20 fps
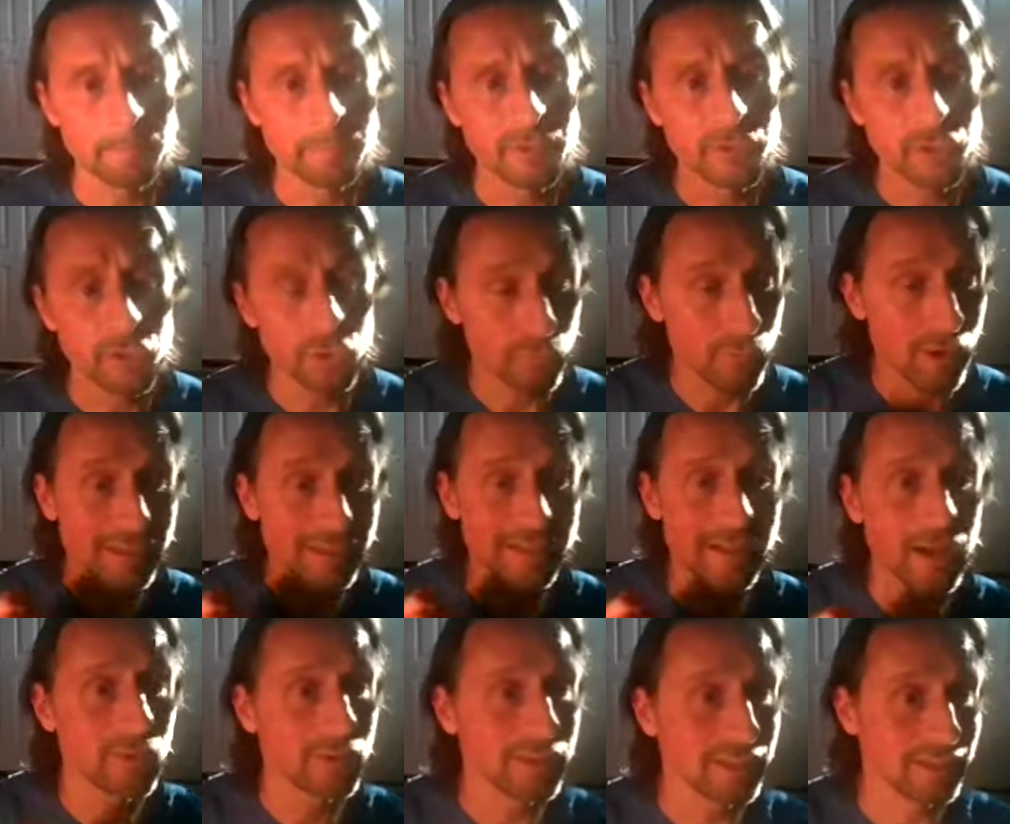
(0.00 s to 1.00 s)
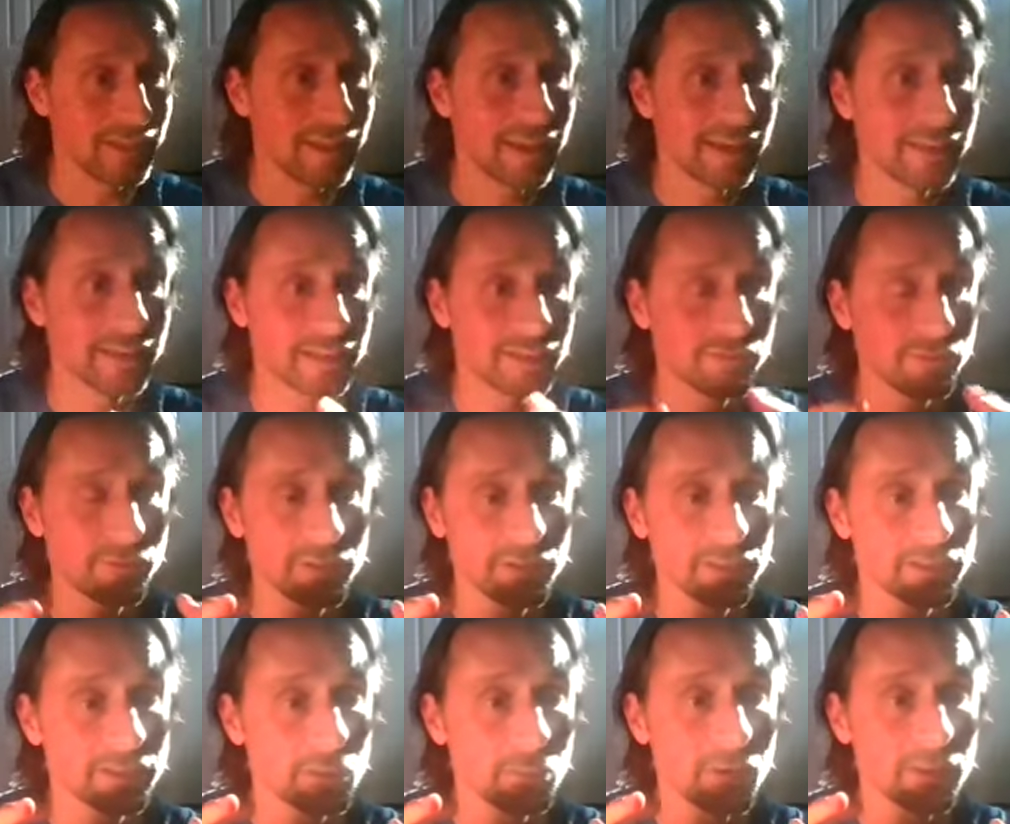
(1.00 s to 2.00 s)
you're right now inhaling,
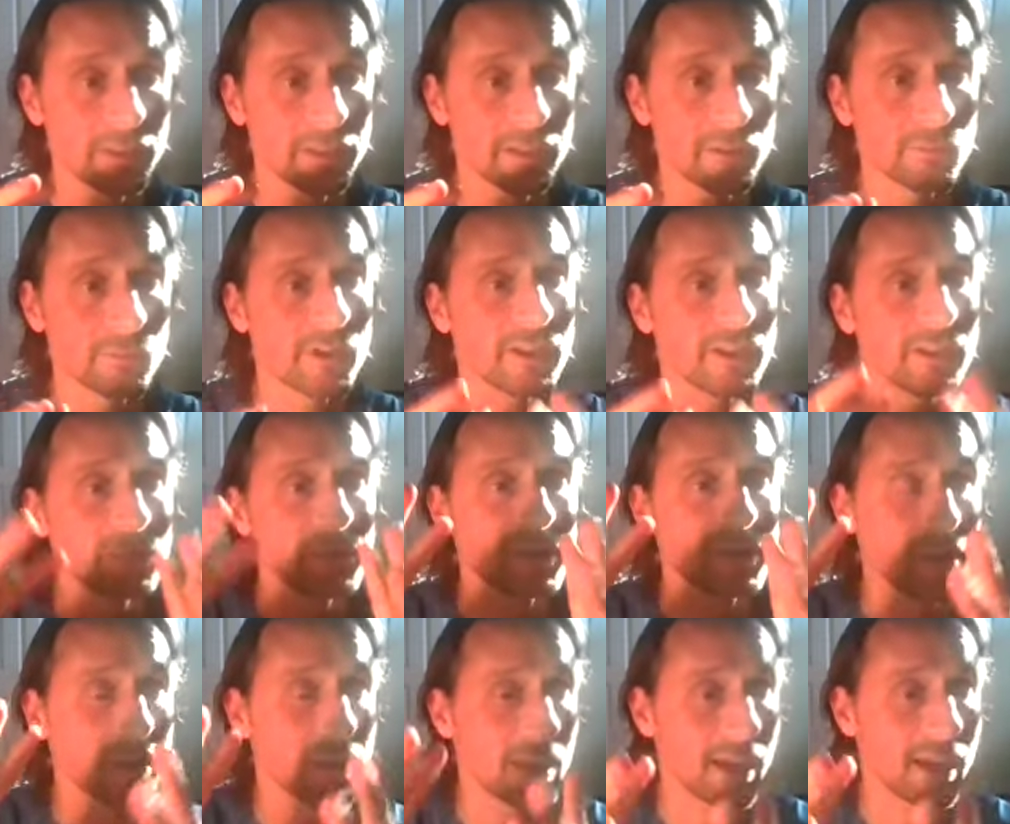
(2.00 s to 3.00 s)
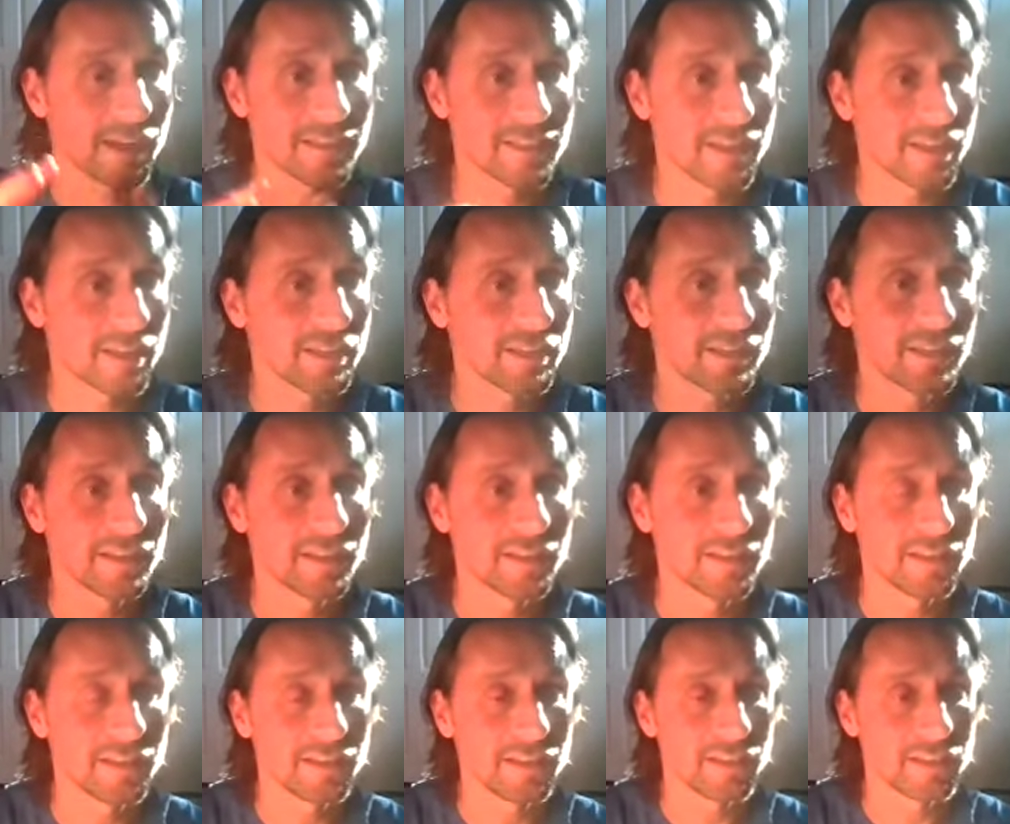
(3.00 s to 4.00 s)
filling the belly and ribs, and then exhaling, and
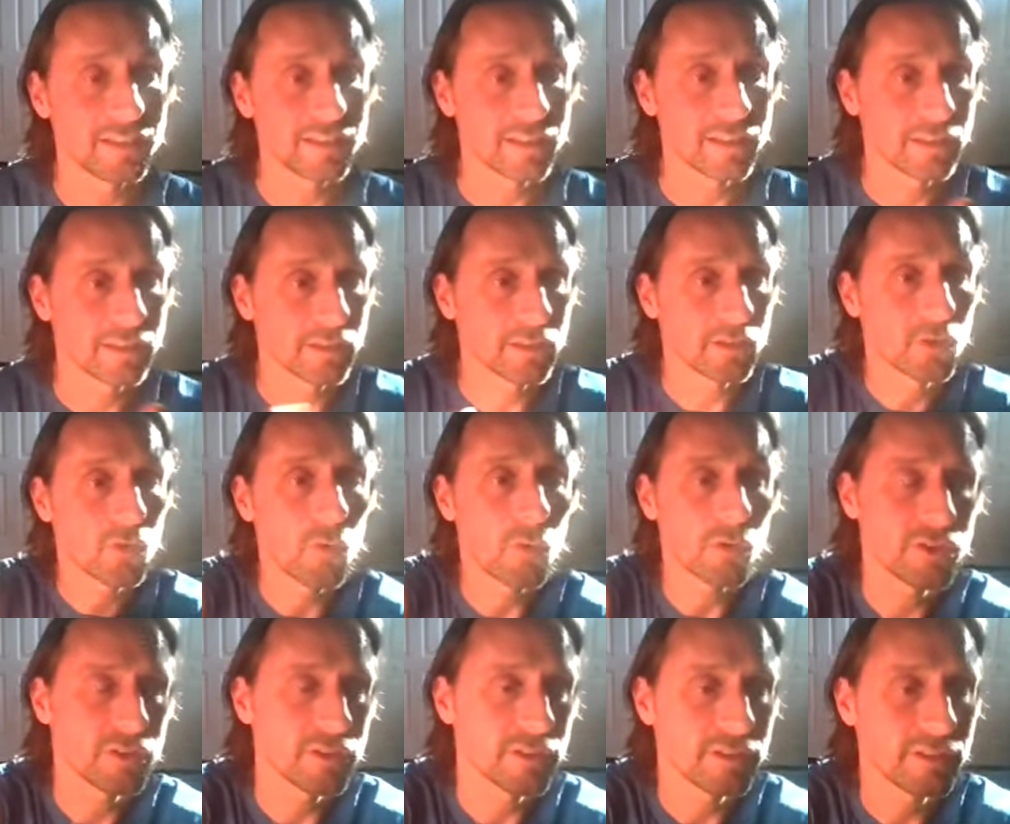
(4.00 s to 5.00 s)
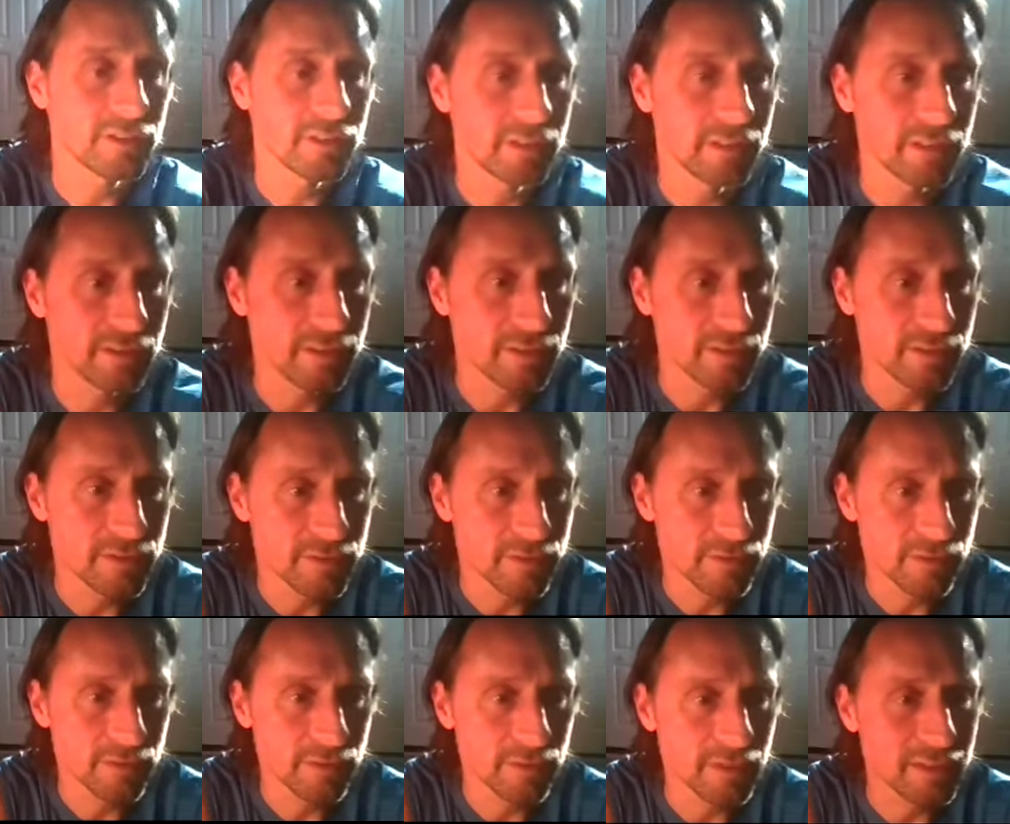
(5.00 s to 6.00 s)
the corset is
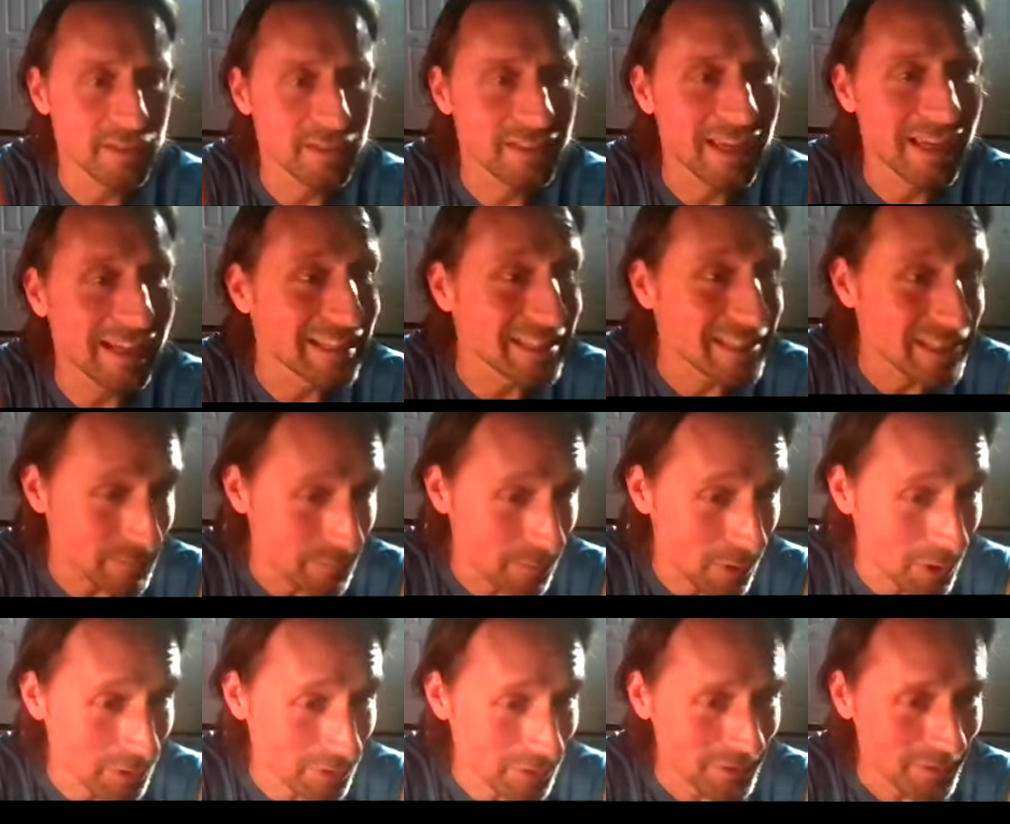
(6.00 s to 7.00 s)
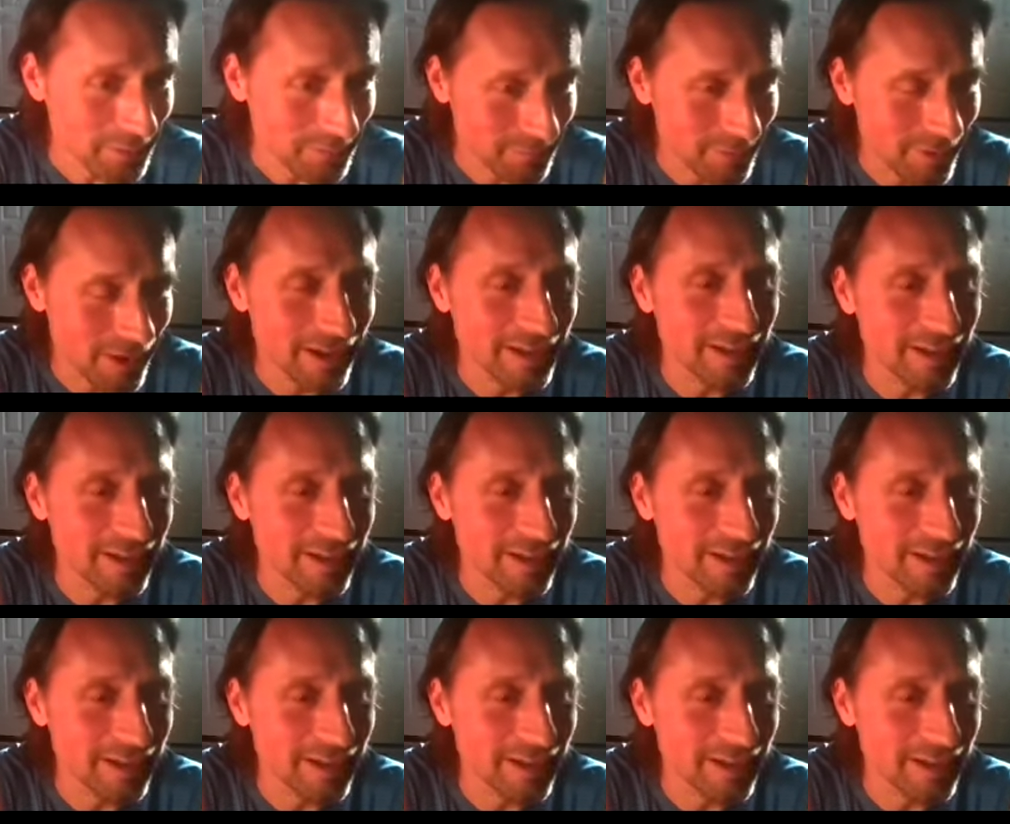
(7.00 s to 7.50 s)
getting smaller, right?